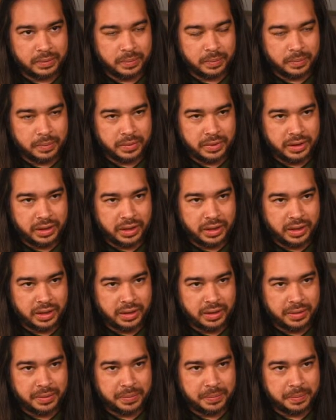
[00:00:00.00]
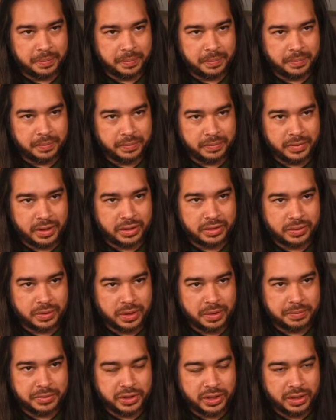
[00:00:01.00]
Yeah. That's what
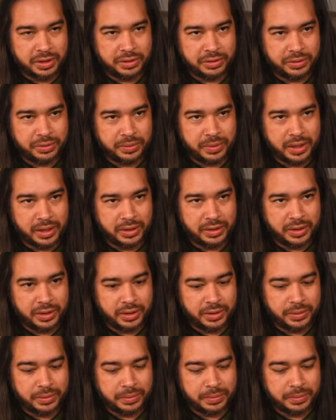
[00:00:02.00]
I'm trying to do right now.